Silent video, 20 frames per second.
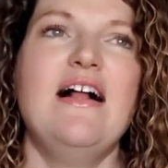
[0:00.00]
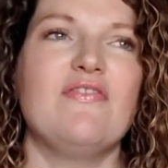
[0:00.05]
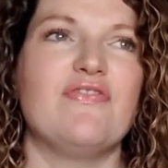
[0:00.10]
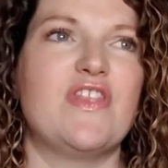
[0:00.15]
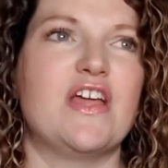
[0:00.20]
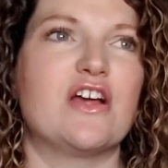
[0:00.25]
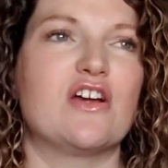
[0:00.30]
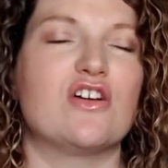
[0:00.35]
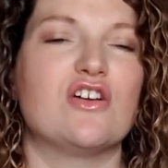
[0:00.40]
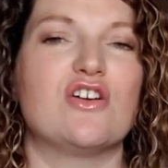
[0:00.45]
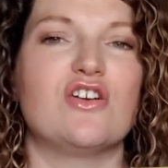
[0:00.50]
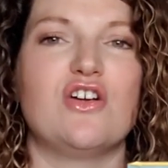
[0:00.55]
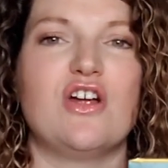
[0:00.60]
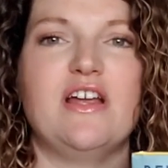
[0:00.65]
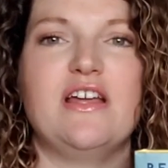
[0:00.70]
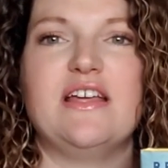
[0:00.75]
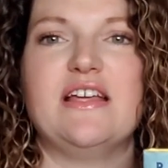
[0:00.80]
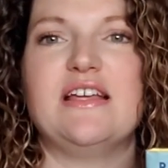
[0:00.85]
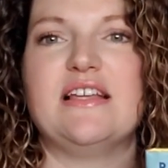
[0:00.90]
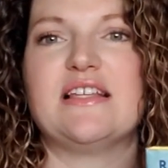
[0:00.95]
There
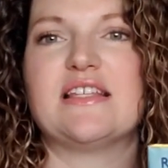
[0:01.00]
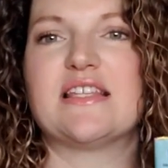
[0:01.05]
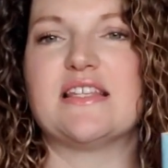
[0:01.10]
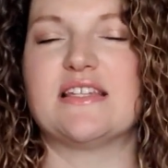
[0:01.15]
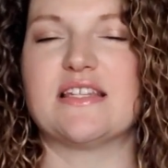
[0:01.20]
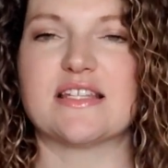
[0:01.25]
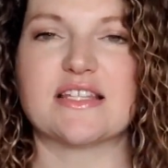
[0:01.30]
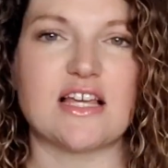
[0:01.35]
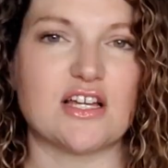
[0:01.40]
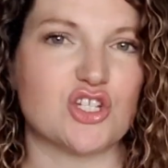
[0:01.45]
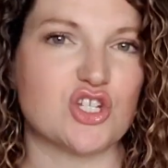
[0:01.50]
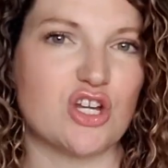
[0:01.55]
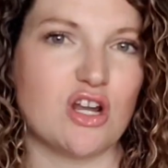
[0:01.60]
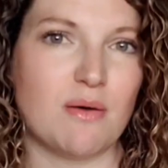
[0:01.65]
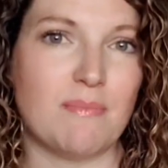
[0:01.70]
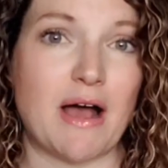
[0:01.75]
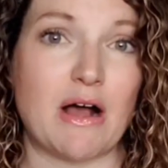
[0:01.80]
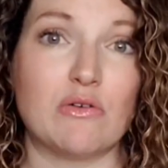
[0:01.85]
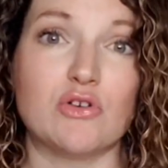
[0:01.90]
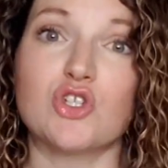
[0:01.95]
is discussion
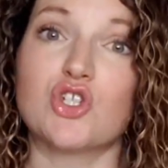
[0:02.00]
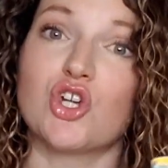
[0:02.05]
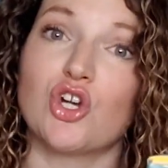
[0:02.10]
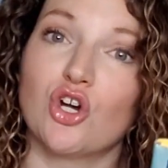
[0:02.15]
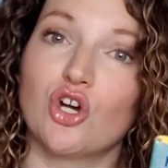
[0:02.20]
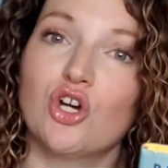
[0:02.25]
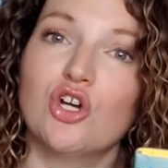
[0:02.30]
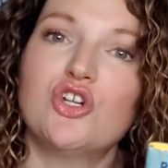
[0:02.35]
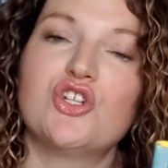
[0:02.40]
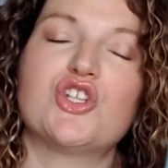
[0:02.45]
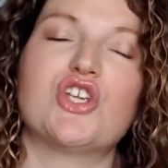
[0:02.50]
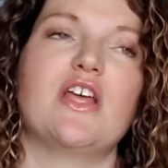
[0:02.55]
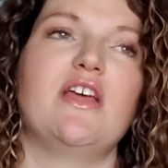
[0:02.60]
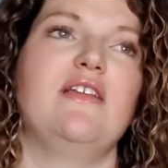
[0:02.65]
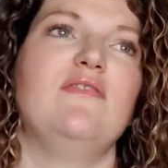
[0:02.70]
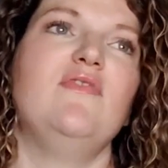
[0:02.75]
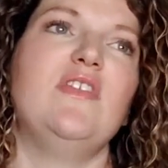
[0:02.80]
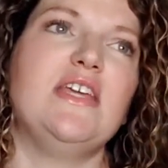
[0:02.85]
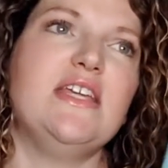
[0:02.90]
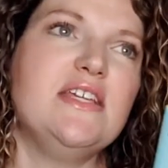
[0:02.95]
about church
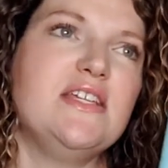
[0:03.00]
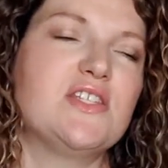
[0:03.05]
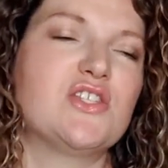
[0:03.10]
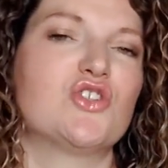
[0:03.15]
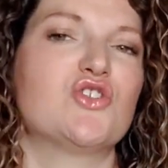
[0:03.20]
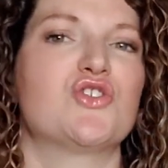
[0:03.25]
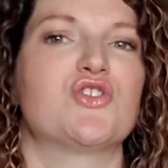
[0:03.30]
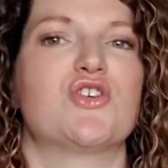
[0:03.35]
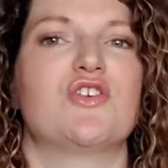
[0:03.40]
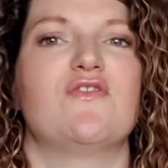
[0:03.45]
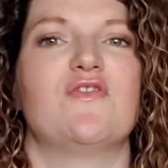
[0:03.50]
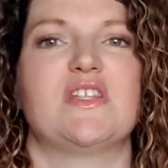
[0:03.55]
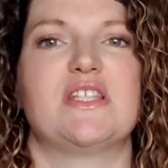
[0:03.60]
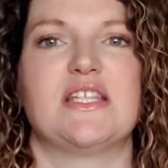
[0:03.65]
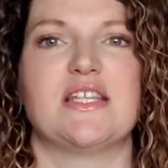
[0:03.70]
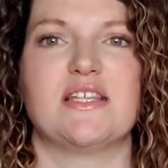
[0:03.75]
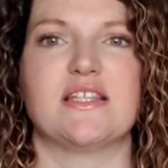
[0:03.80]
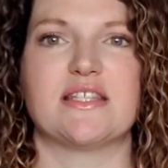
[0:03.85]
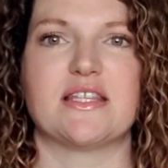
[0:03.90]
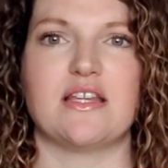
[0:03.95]
and the Easter
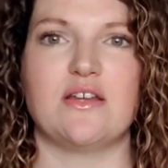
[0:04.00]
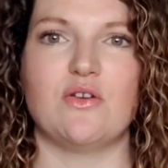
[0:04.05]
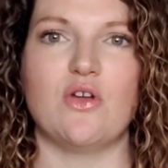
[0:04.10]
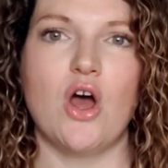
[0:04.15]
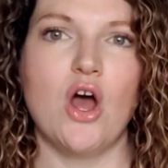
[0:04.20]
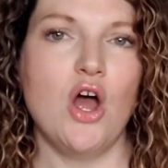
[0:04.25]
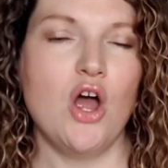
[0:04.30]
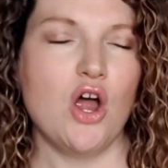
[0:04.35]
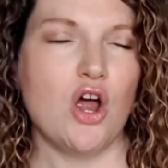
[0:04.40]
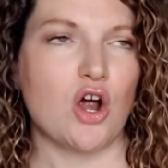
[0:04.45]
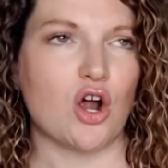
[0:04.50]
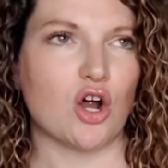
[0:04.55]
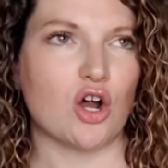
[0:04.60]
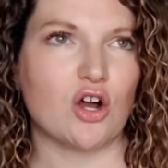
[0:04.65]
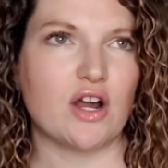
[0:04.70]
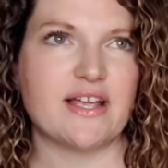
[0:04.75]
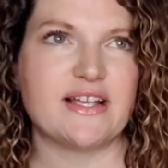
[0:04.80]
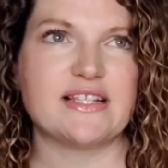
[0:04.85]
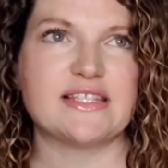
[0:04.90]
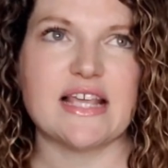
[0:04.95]
services and her
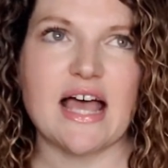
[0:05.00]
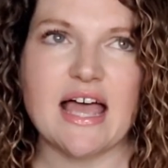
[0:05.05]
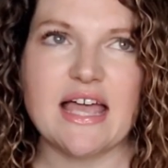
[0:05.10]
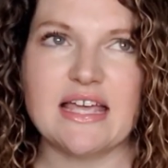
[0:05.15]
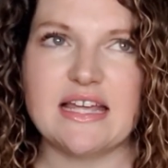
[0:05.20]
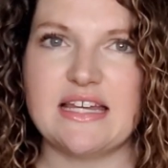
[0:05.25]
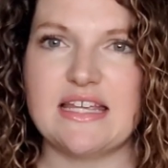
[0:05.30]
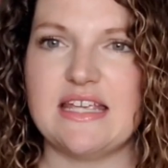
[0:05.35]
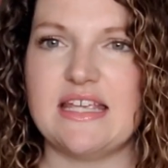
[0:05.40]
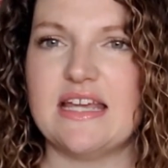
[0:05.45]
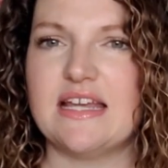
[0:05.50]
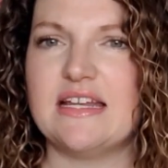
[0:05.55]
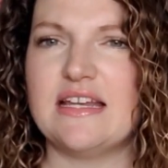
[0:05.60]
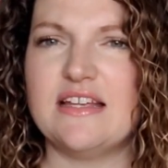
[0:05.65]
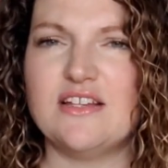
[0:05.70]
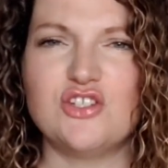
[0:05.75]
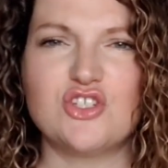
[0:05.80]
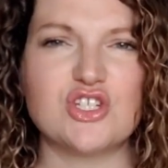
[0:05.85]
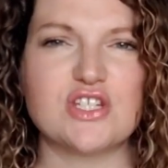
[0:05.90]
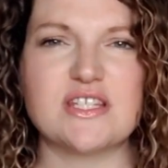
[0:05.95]
anxiety
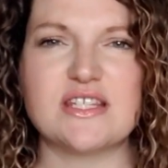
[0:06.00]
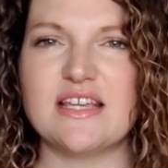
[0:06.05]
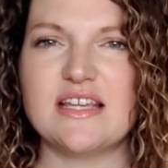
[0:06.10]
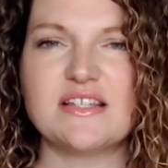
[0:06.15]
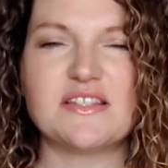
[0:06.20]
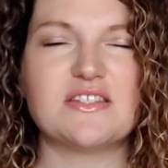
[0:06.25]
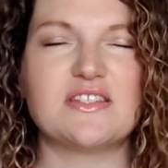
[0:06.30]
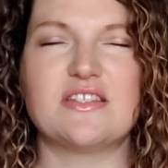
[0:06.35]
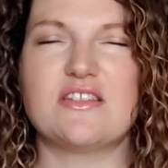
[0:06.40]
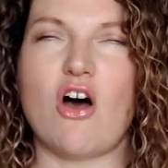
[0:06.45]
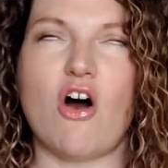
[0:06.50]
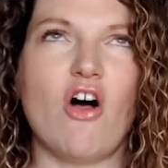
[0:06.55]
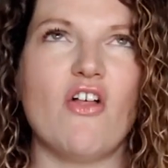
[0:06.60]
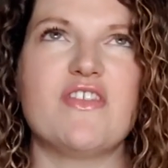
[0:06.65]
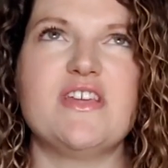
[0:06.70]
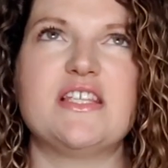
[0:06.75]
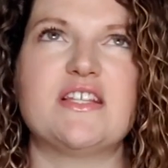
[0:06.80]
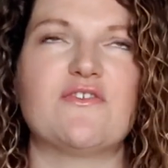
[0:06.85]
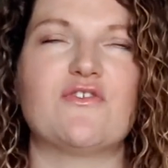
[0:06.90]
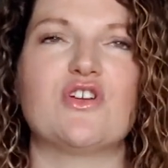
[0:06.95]
and just think all
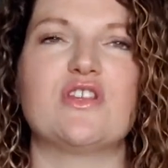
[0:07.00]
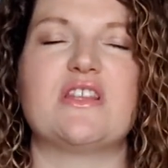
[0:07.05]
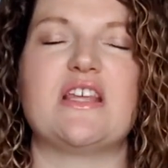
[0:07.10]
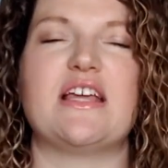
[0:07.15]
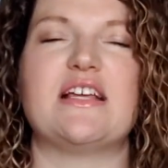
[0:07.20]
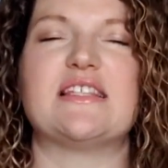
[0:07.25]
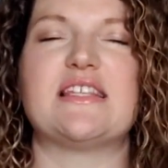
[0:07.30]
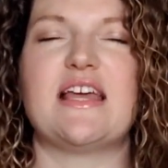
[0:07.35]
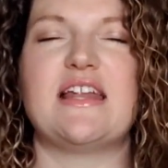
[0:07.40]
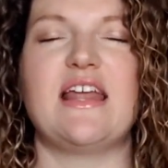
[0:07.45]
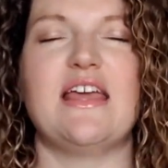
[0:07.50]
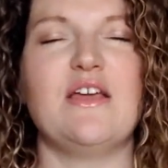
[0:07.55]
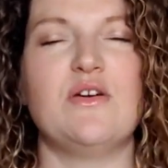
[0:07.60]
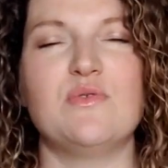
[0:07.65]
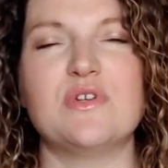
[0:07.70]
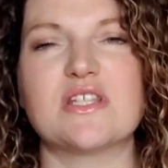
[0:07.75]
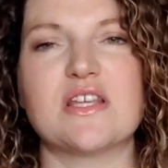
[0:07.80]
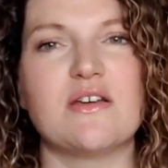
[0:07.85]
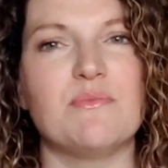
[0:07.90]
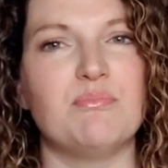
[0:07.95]
these different things. And it
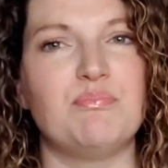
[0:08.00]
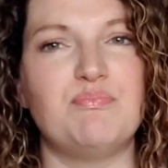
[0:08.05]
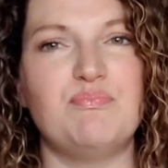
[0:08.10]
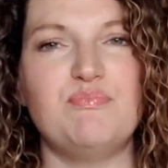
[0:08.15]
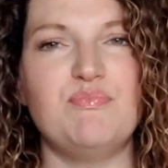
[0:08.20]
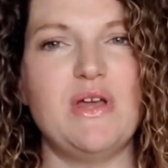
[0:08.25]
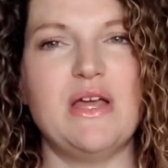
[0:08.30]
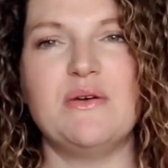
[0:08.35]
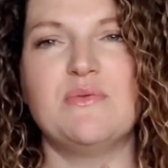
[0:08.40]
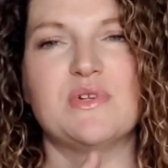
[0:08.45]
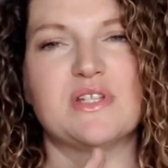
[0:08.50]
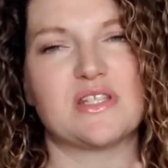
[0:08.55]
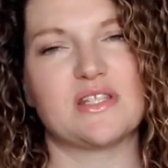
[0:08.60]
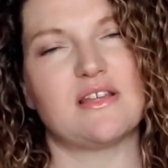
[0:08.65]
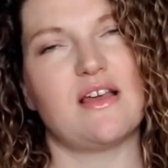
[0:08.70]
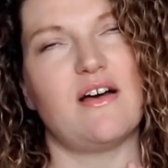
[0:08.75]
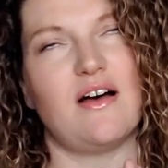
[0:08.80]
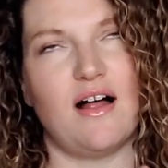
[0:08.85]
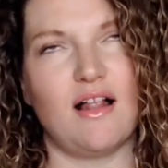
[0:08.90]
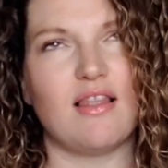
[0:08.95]
was a it was
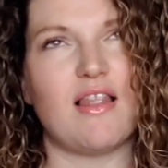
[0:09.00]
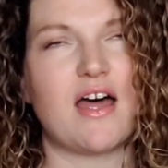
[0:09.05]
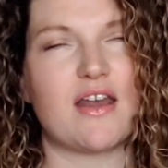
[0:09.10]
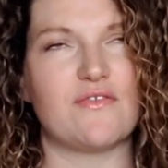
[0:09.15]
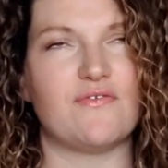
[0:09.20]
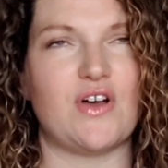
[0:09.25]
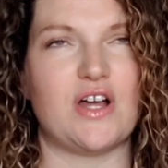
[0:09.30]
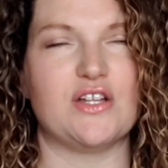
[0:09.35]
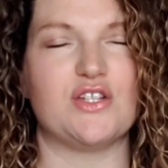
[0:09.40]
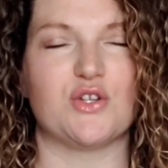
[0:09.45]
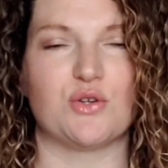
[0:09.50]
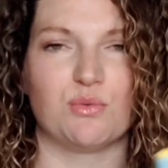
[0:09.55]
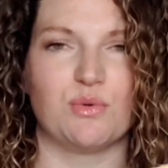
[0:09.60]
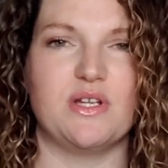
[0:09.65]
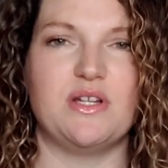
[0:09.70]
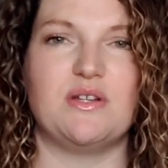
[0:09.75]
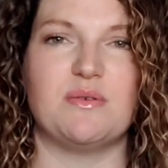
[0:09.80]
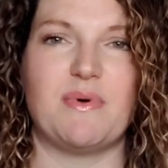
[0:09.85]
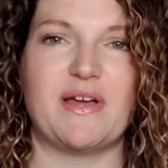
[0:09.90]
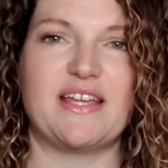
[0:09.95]
a lot of fun to
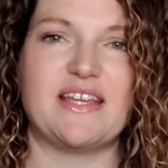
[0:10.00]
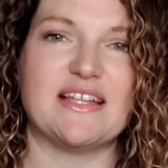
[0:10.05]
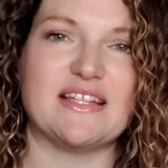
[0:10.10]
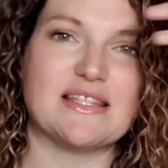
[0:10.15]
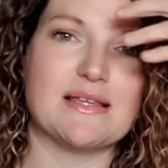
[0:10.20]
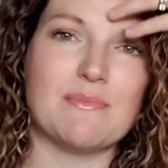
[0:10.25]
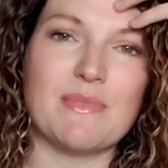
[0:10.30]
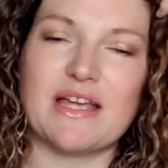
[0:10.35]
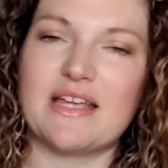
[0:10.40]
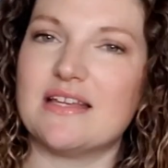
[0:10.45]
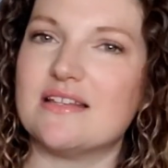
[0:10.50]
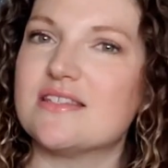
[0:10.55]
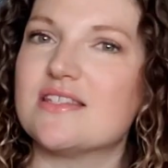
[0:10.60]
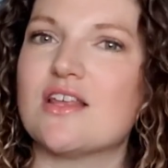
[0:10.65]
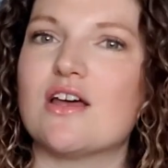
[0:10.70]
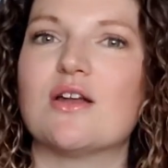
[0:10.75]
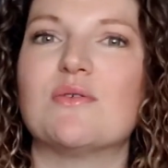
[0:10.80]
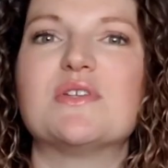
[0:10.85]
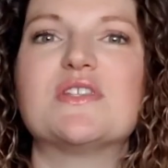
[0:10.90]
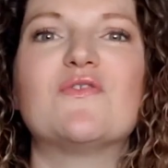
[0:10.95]
read to my kids, and my kids
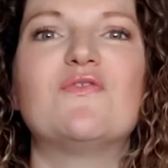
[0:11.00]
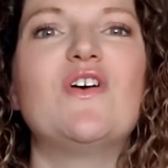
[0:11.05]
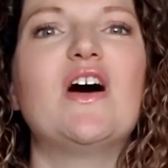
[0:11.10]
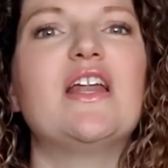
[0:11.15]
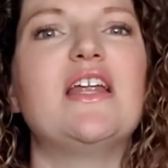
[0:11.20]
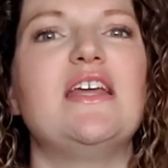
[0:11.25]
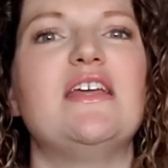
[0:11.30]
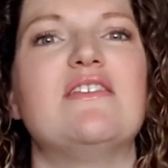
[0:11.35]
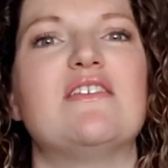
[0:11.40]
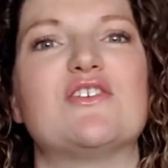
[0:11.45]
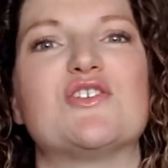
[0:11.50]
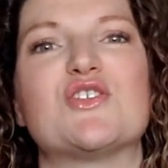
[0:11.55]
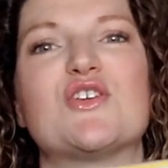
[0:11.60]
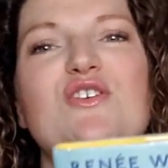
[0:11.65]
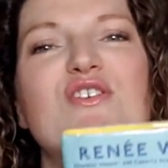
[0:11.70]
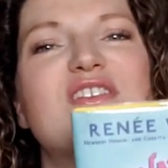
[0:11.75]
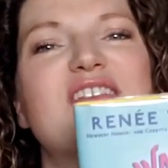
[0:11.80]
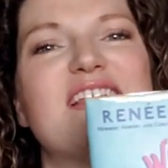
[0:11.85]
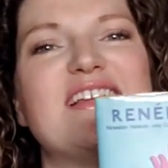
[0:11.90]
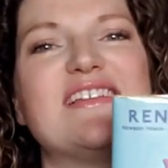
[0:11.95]
thought it was funny. There's
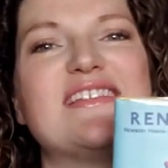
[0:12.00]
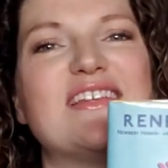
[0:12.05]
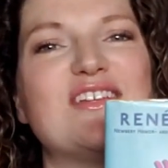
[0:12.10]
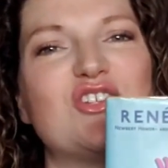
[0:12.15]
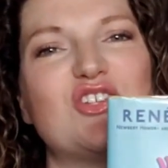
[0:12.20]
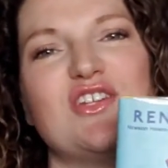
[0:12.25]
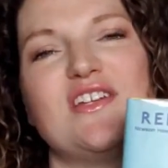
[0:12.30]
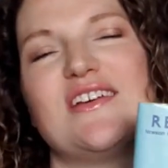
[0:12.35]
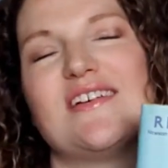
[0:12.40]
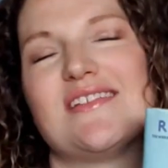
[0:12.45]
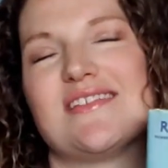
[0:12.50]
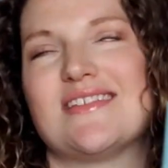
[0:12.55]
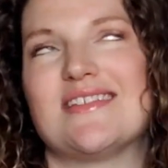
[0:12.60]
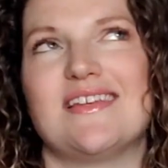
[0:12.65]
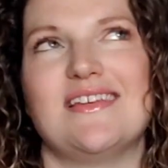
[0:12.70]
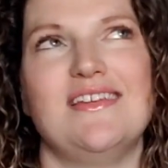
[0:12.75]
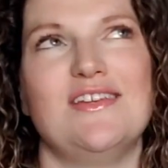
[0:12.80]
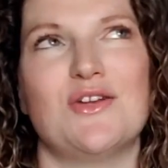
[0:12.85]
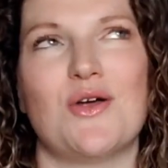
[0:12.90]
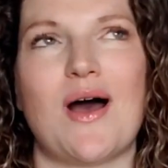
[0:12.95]
certain things that she does
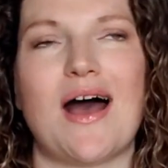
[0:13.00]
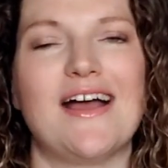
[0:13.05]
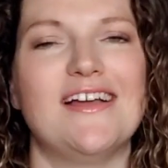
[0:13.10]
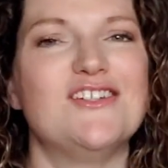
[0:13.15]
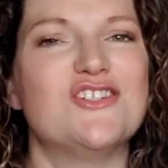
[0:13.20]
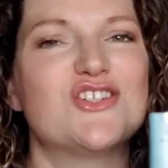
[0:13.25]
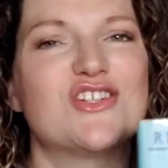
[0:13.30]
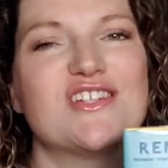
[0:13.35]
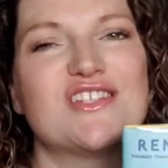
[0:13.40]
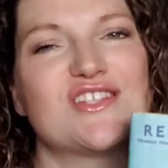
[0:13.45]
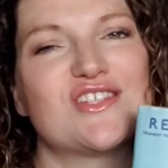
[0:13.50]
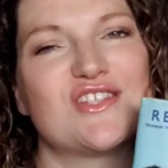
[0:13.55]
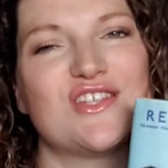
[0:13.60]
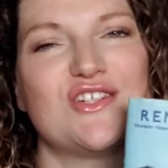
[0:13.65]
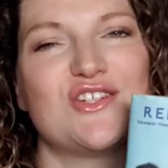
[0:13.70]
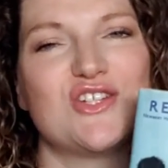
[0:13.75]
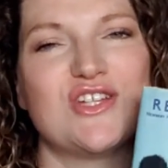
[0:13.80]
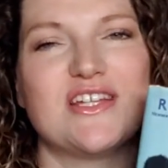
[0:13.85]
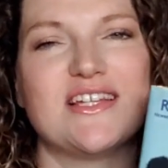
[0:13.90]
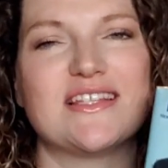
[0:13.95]
that, you know, hijinks
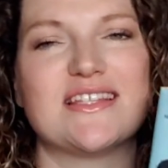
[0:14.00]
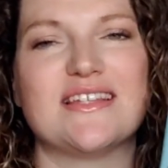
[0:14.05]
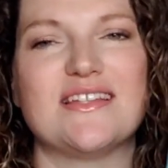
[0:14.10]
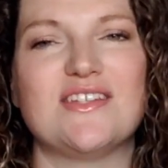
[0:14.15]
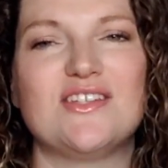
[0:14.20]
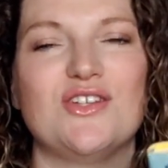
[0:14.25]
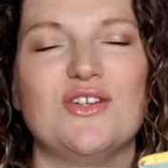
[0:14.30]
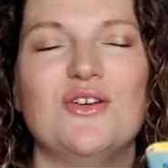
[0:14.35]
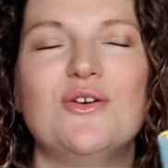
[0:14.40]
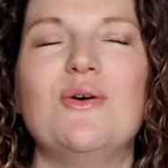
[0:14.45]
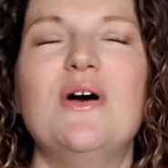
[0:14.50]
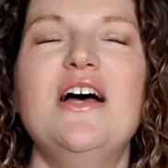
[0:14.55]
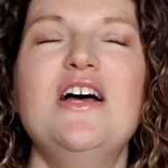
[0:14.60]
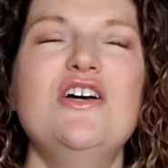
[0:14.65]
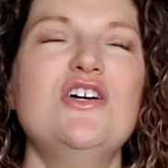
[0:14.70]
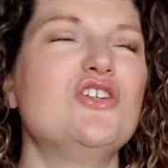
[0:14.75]
that she gets into.